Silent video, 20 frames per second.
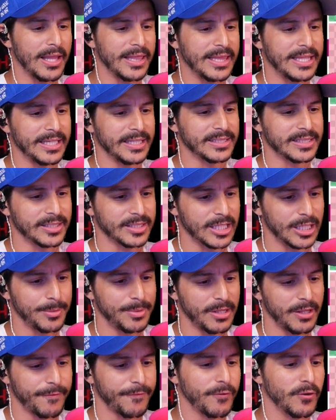this is going to
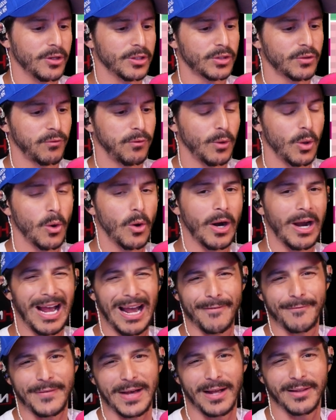be the first floor.
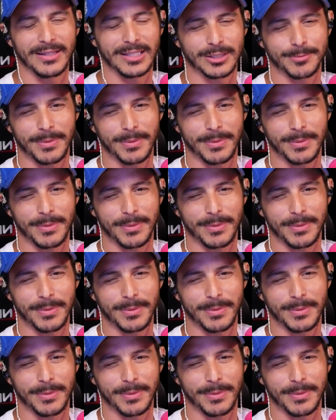I found this,